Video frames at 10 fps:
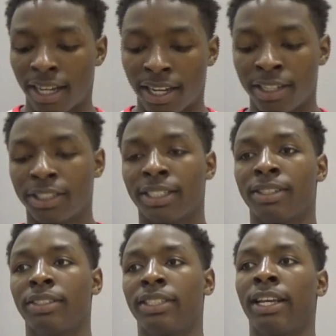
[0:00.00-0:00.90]
I understand
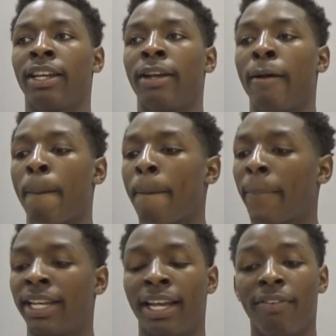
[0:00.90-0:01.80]
what you're saying, though. Um,
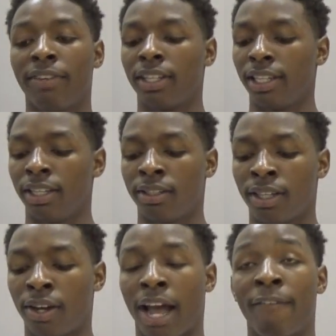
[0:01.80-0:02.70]
definitely. You
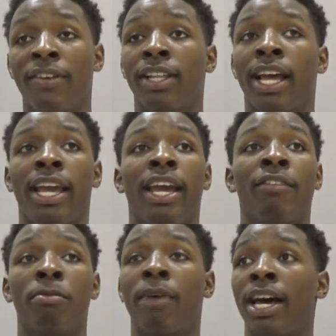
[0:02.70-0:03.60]
know, I feel like
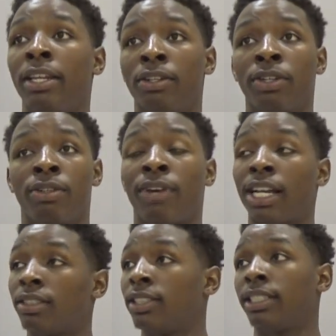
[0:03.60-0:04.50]
everybody on the
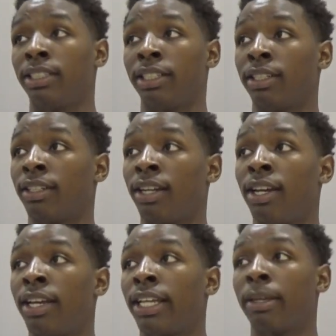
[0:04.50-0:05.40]
roster this year
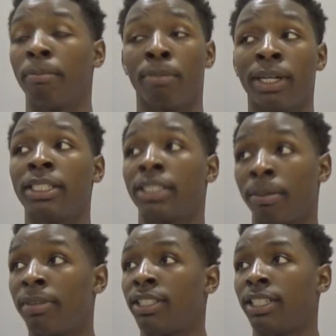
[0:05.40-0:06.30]
can bring
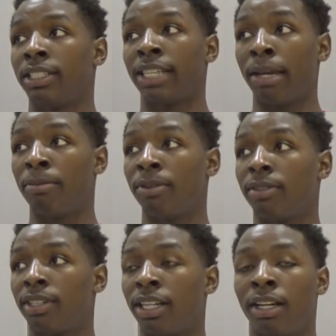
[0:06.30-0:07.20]
something to the table.
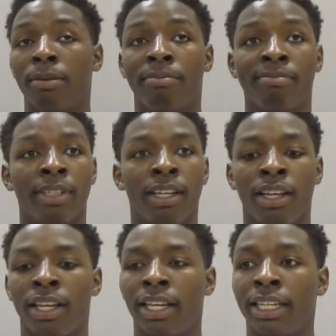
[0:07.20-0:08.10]
Um,
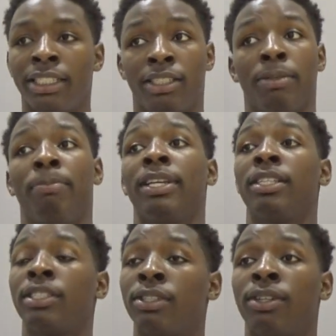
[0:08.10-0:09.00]
it just
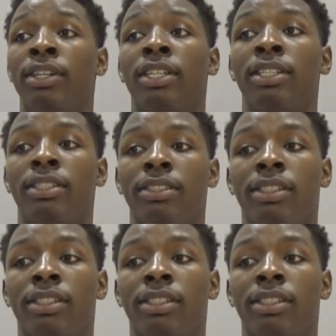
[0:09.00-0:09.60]
depends on,